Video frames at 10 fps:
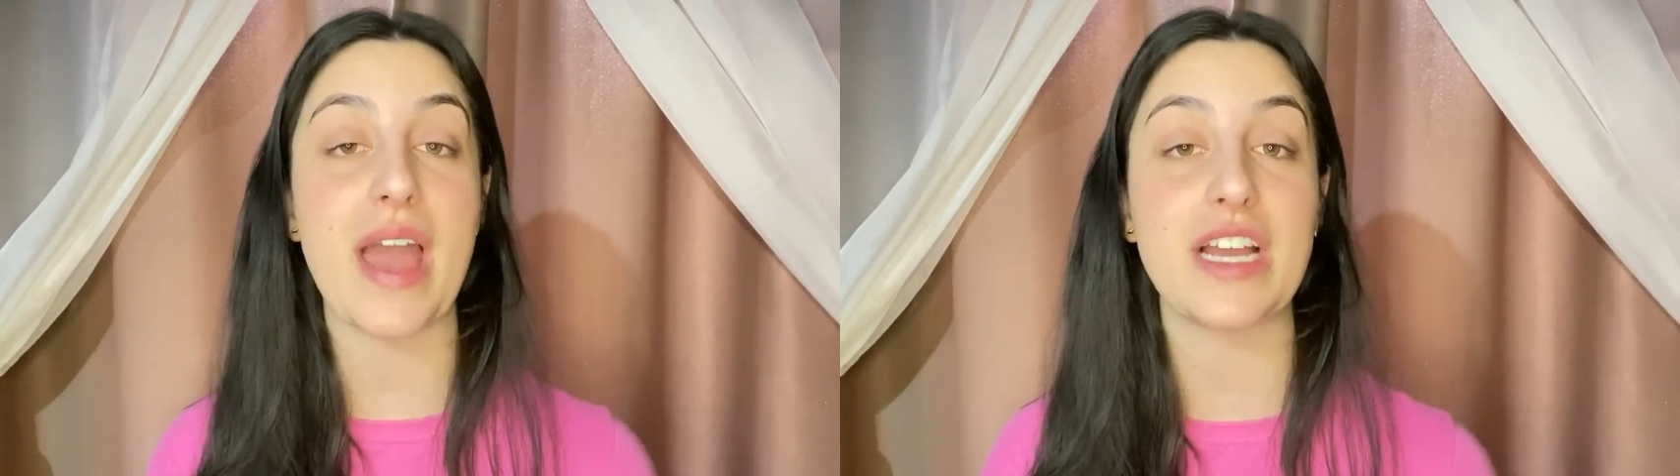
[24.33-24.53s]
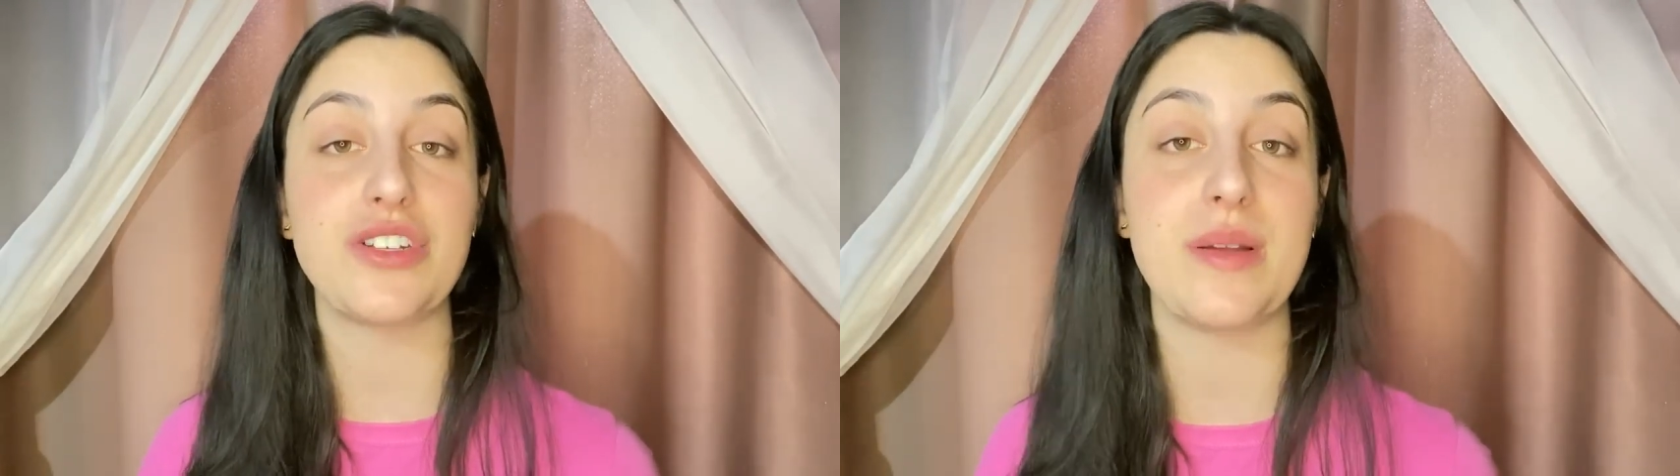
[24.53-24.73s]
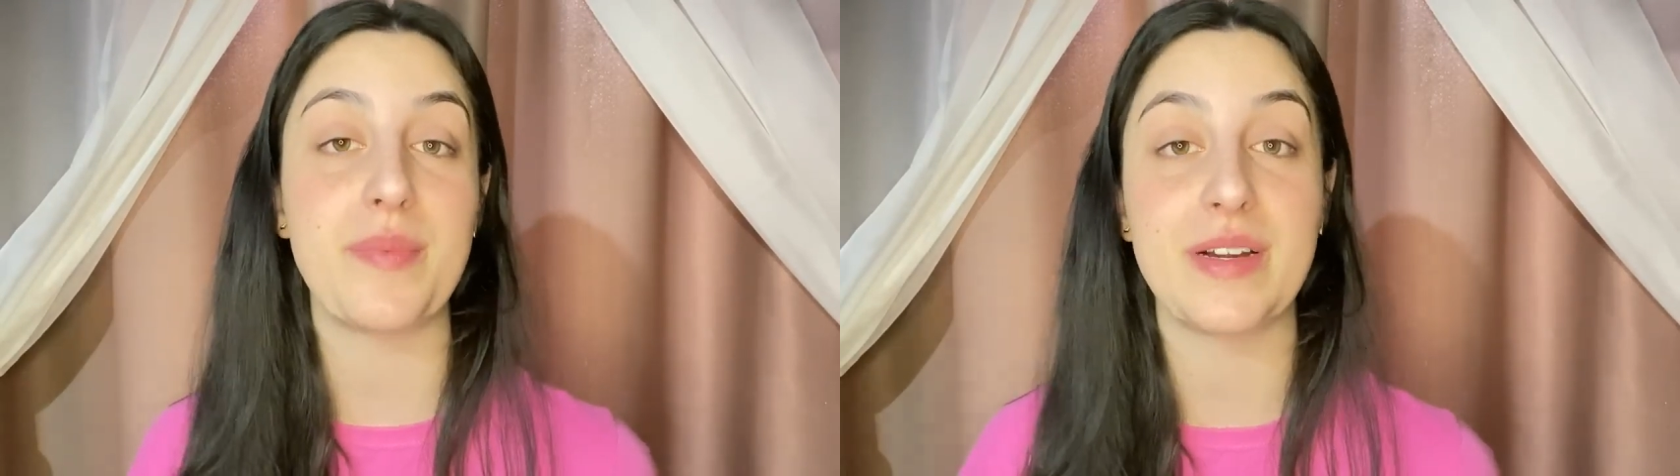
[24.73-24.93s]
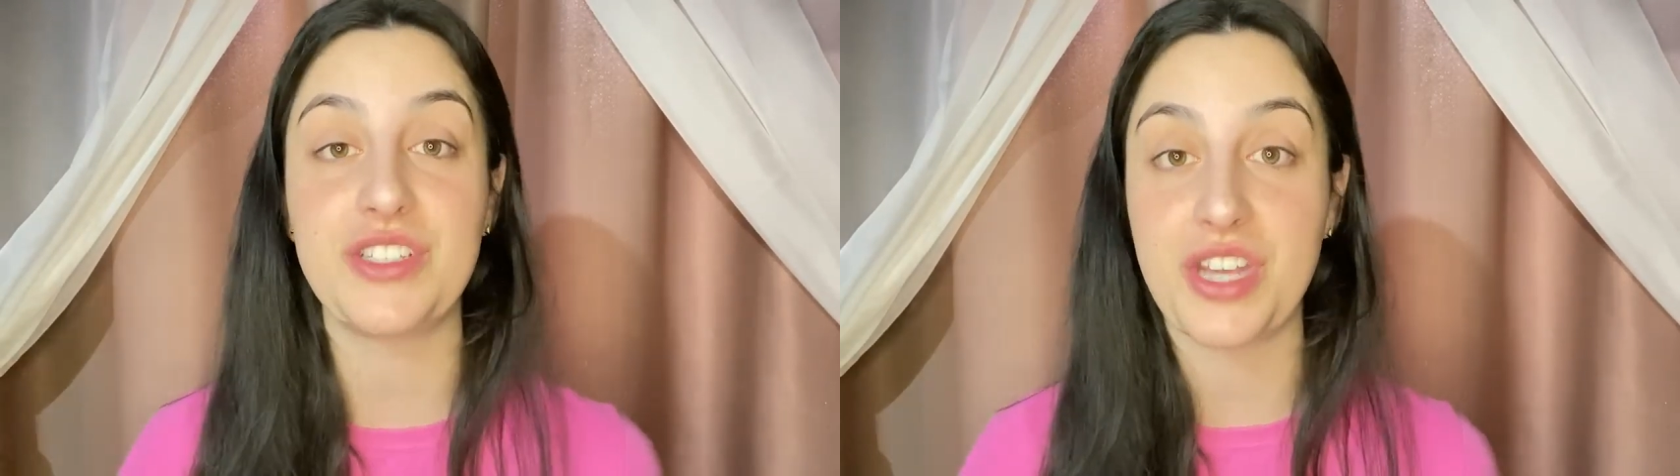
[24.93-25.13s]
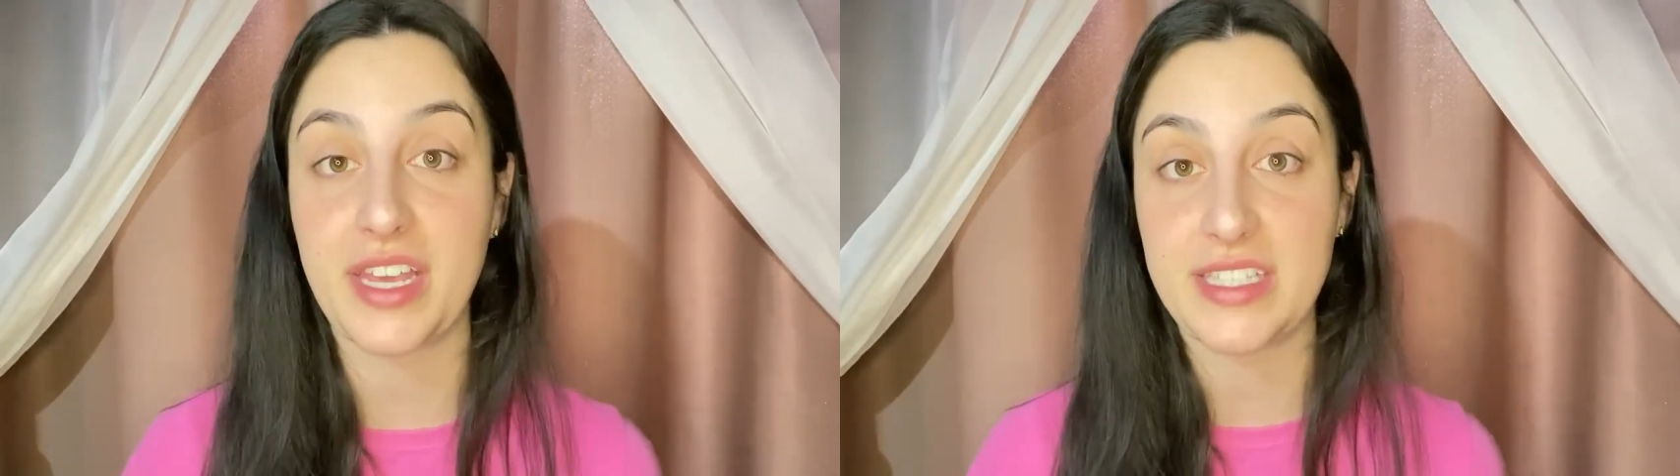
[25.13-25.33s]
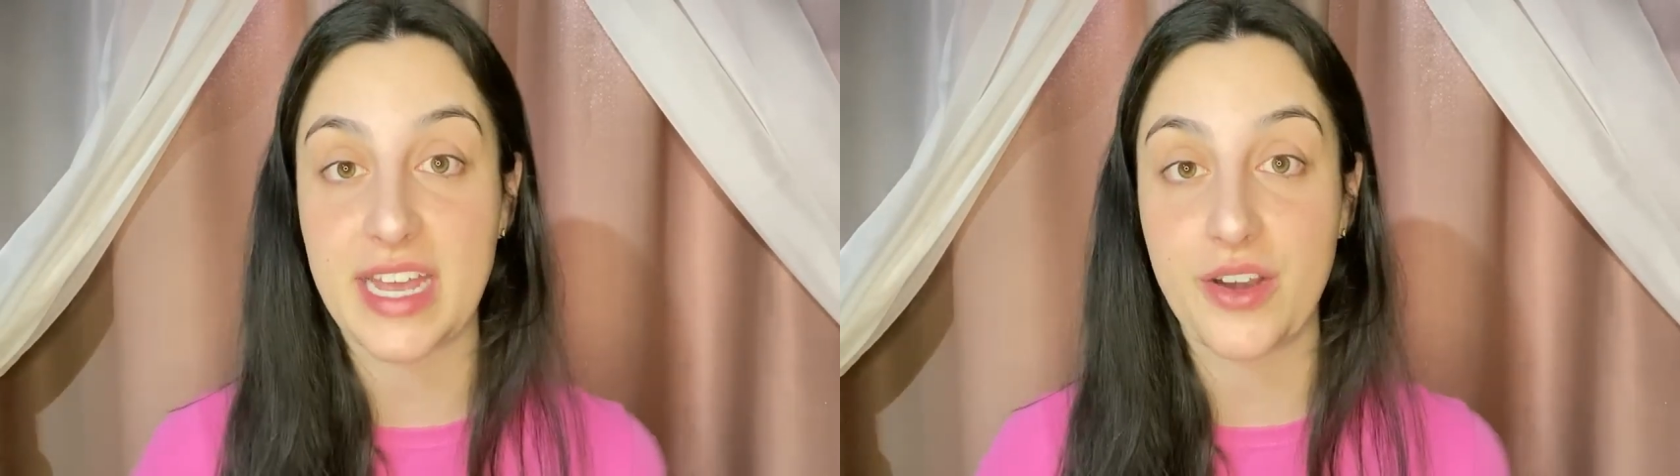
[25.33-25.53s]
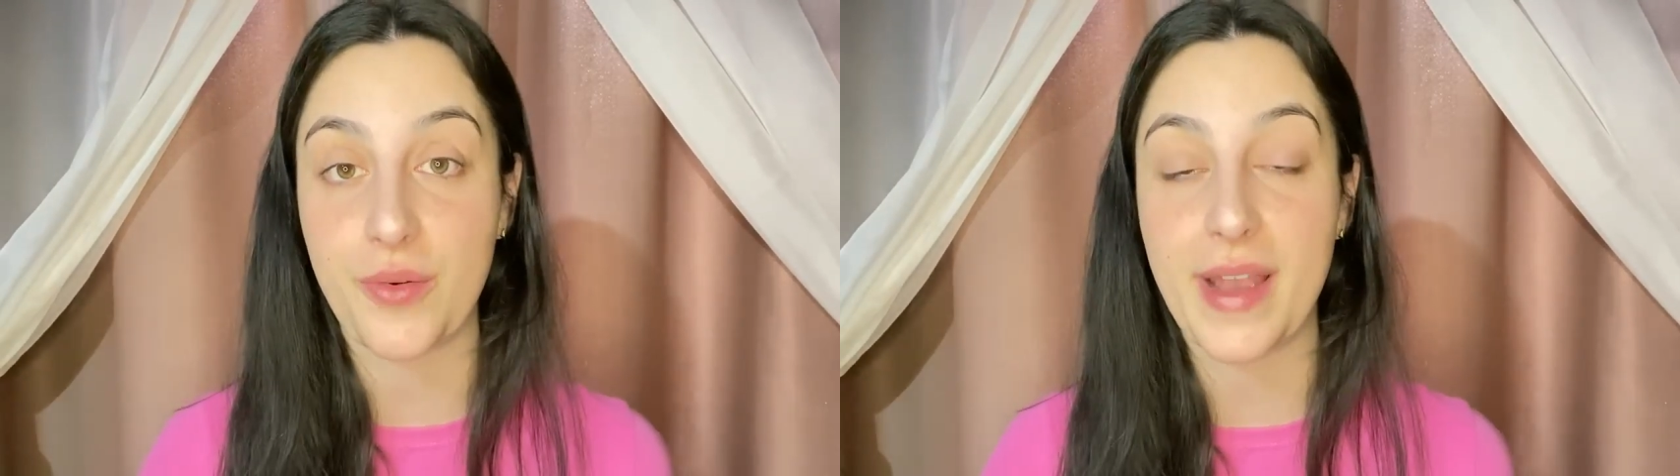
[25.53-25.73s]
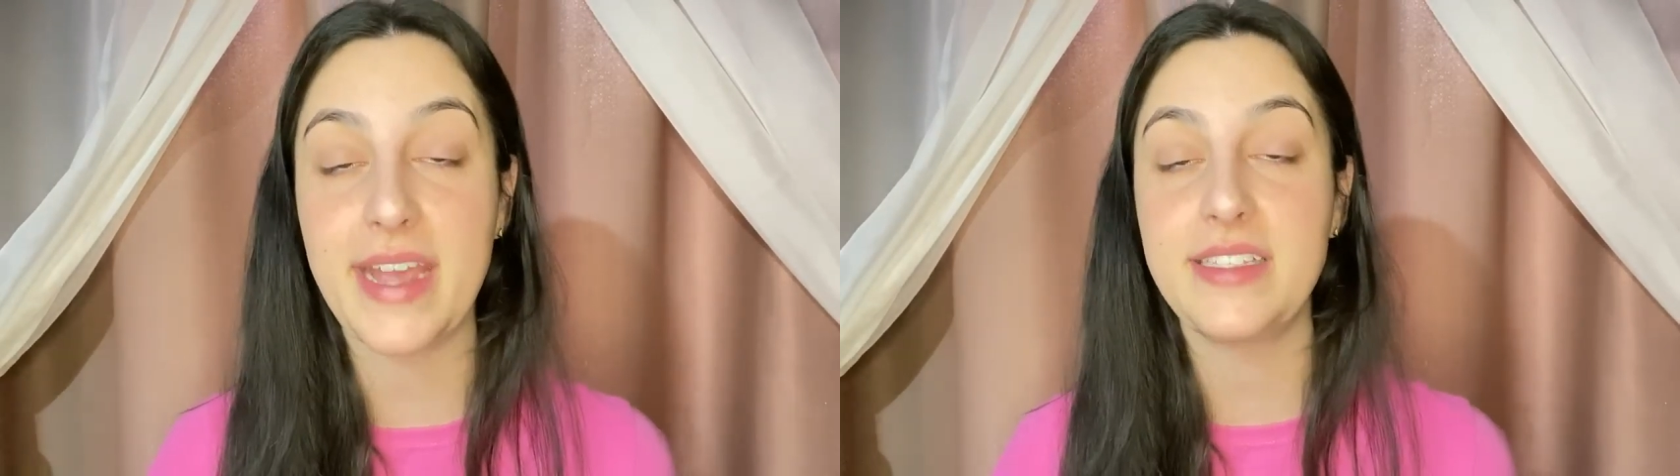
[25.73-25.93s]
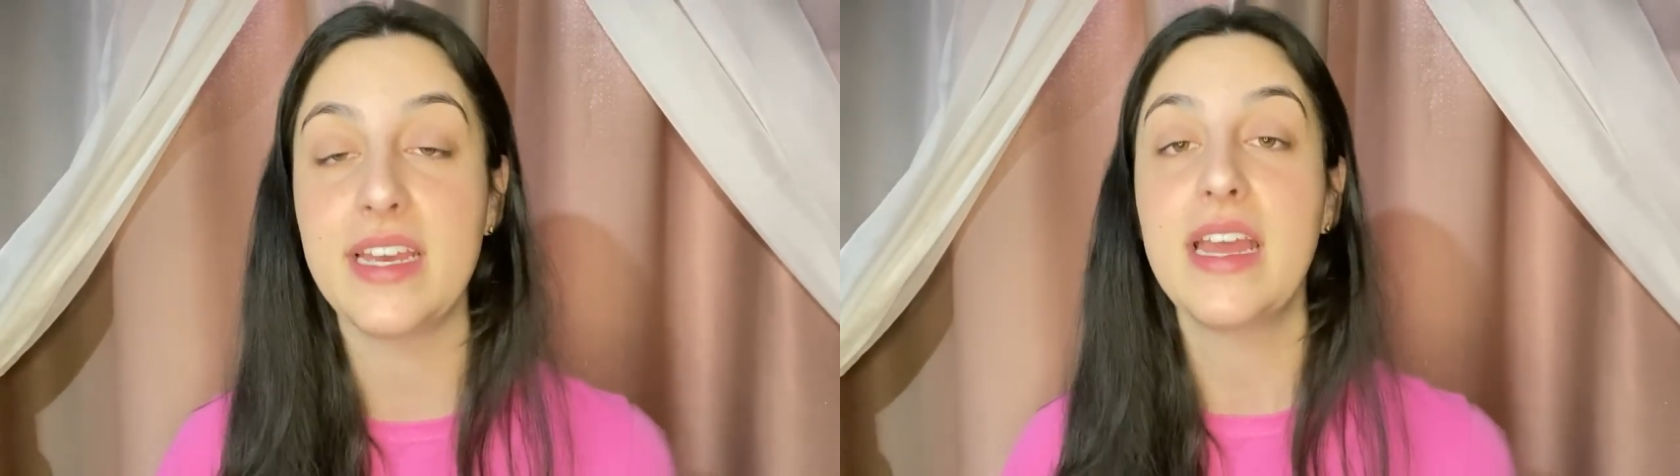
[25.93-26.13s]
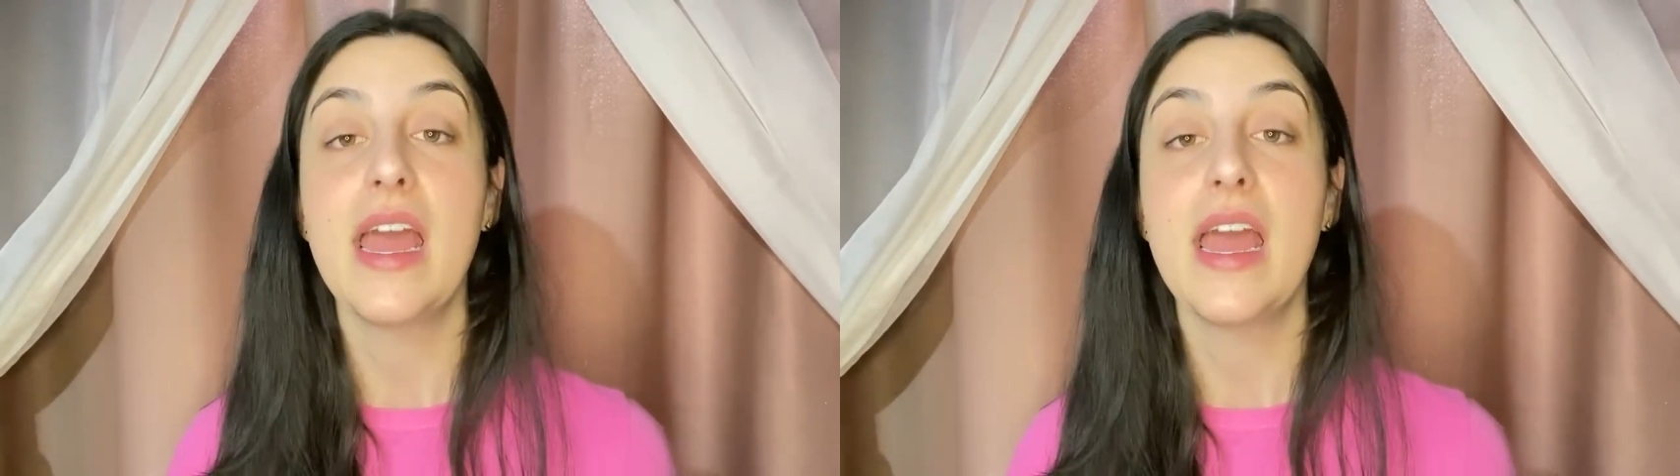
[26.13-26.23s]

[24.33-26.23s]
actually purchase it, all right?